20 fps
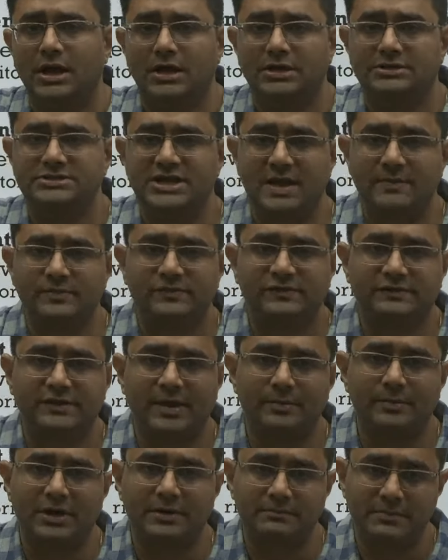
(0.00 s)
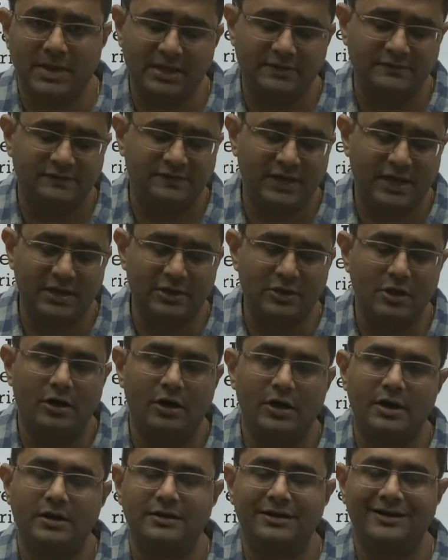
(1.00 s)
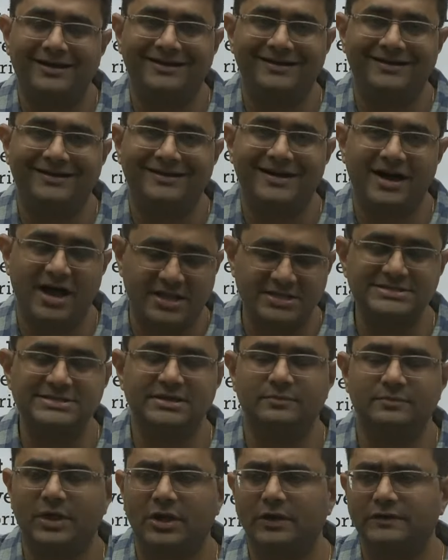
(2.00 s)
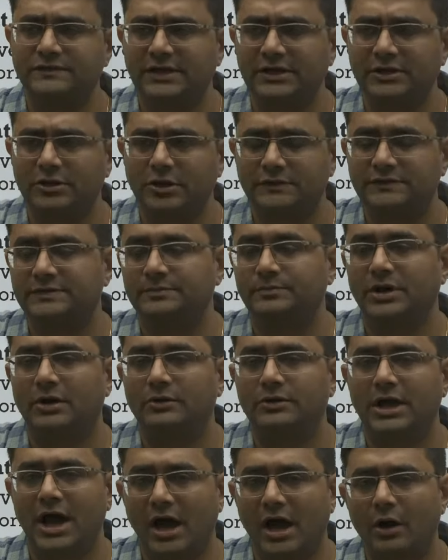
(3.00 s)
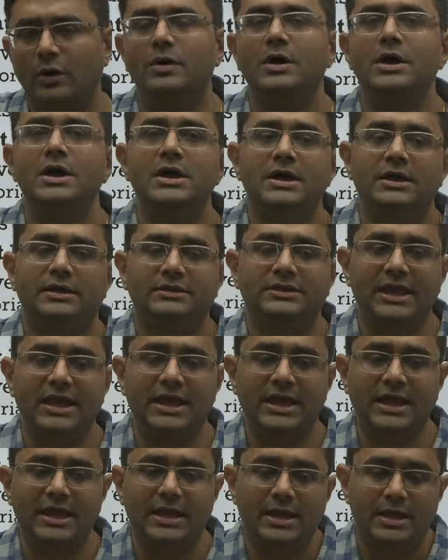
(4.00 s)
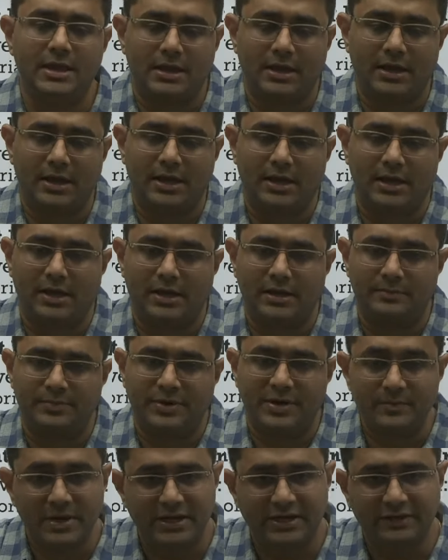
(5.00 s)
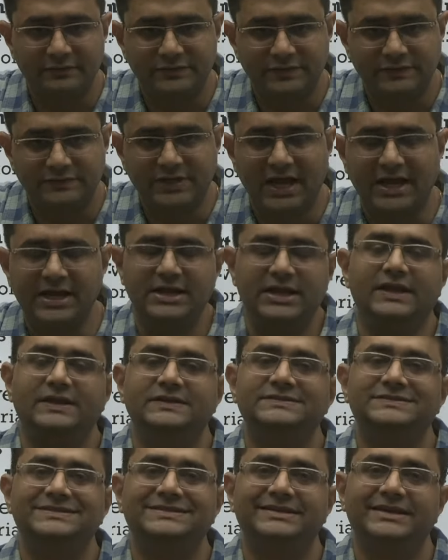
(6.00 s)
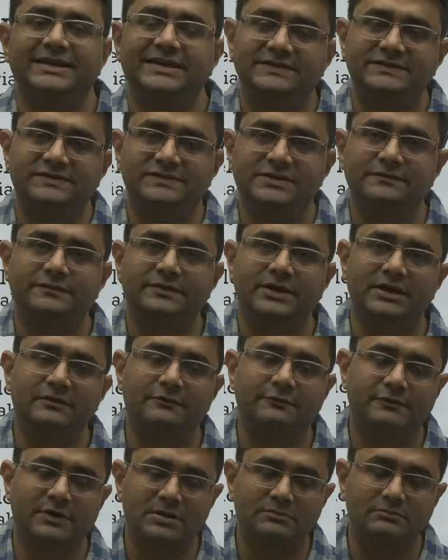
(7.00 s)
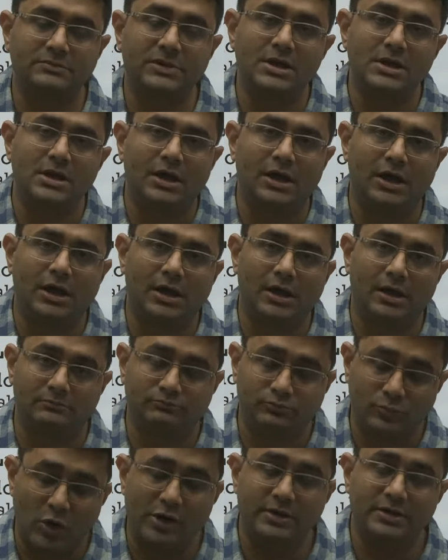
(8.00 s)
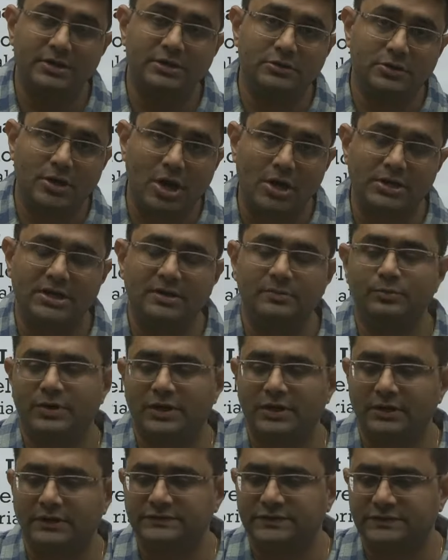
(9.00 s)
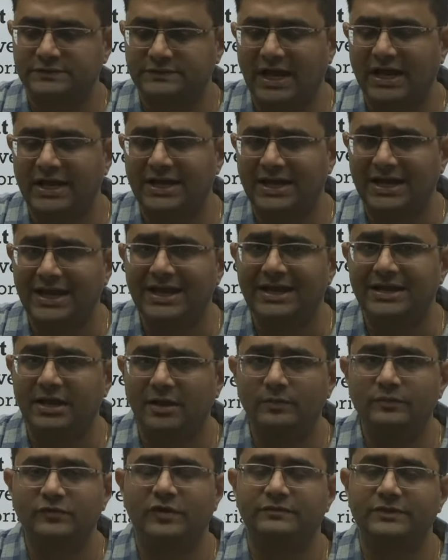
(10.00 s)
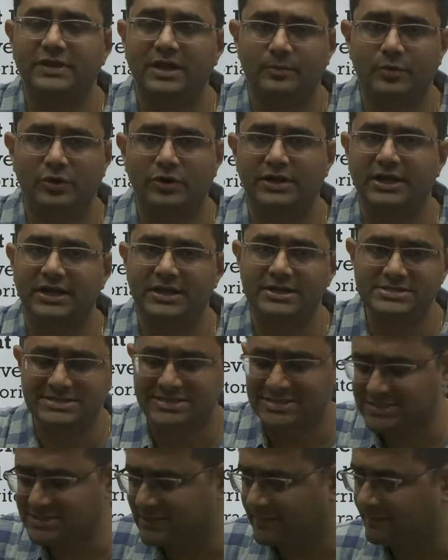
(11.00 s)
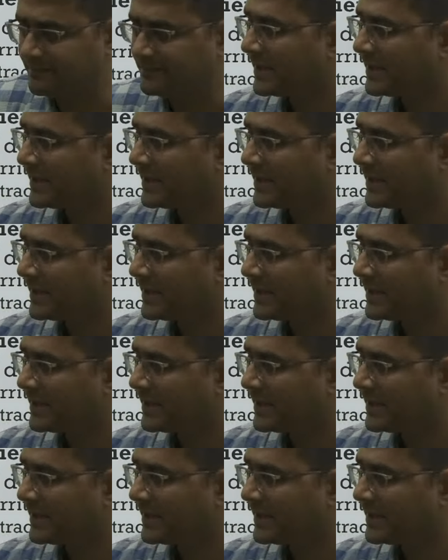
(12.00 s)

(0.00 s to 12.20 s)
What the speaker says: James Summer Mains in your answer, because he talks about how the primitive societies is different from modern contemporary society in terms of their political system.